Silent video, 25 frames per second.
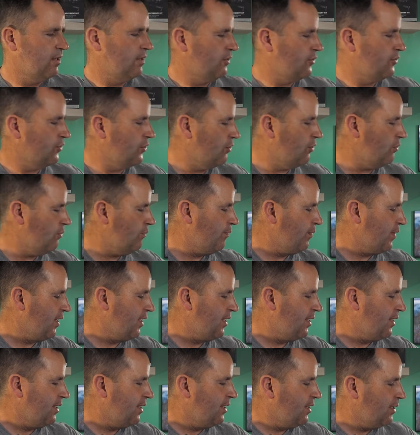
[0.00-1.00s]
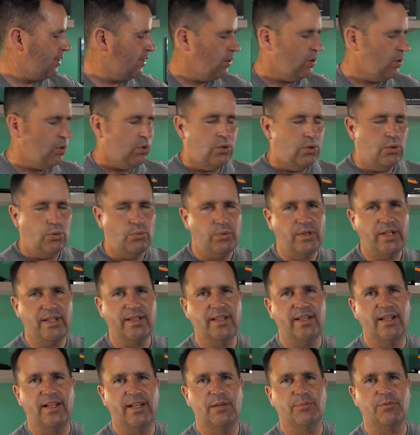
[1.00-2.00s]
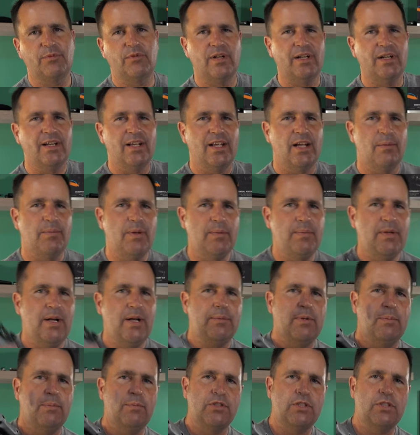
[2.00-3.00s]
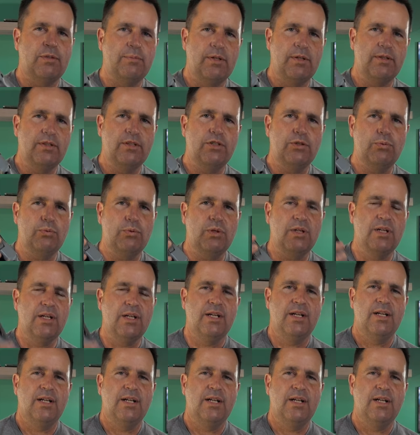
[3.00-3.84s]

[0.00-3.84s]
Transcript: So when they did that upgrade, it made me optimistic about this one.